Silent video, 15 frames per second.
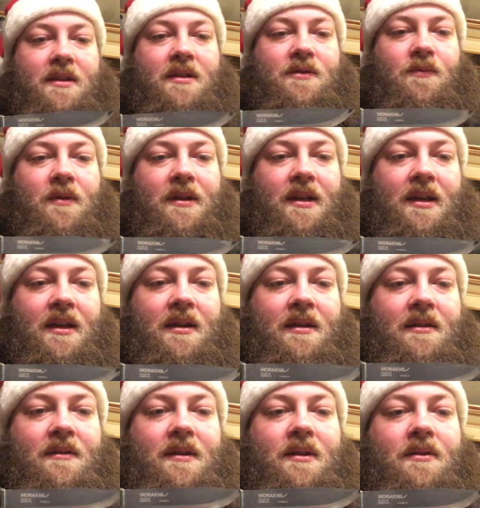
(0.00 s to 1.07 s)
This one
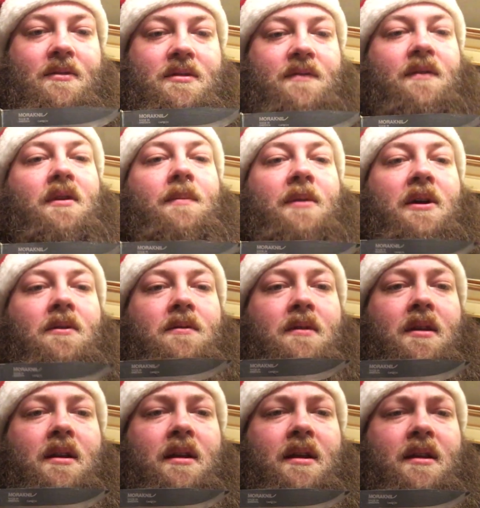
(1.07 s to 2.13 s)
here goes for about,
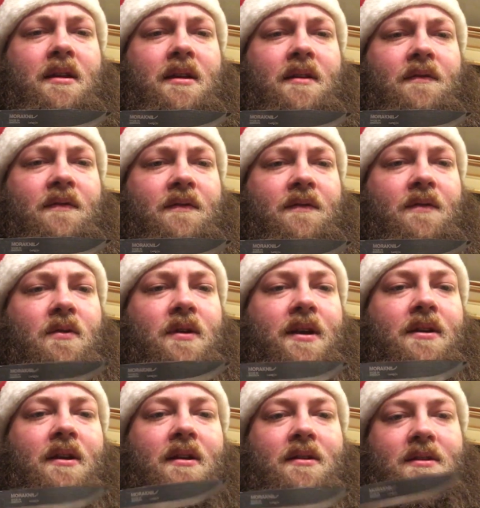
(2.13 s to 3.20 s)
I think, $40,
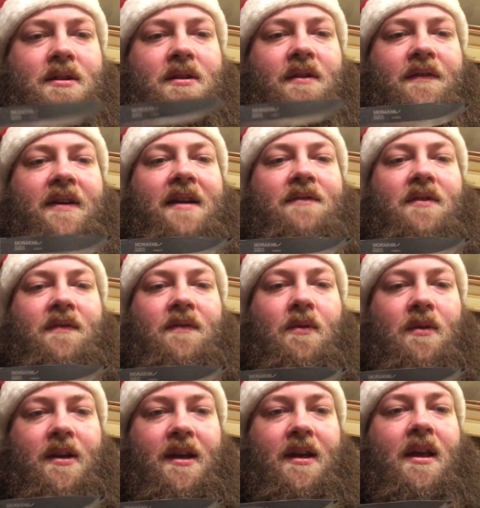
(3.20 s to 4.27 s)
$35 to
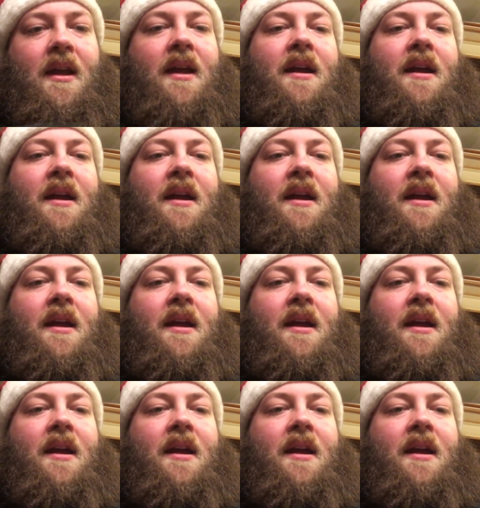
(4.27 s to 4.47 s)
$40,